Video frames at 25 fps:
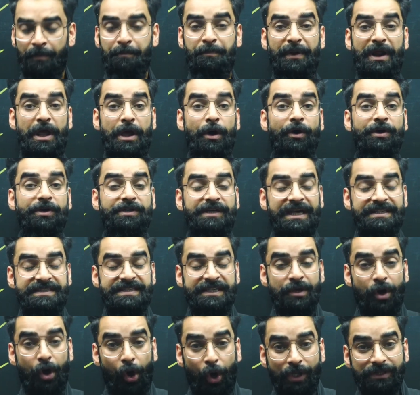
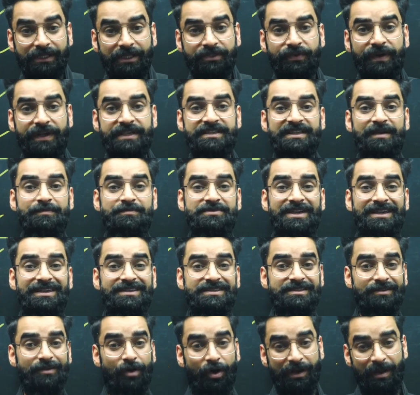Prioritizing all the three
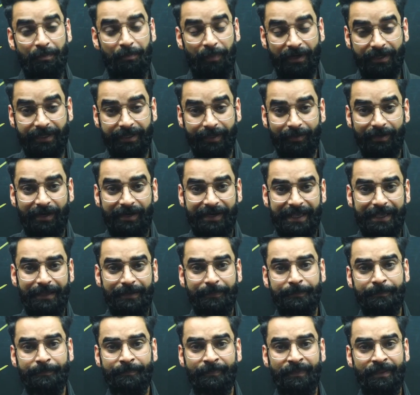subjects on a particular
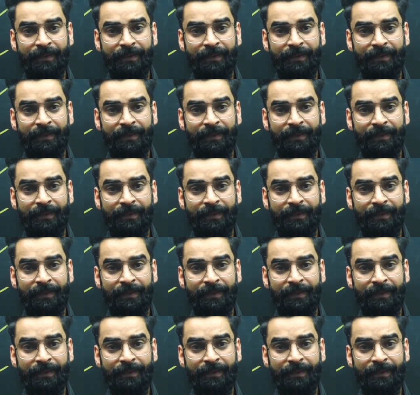day.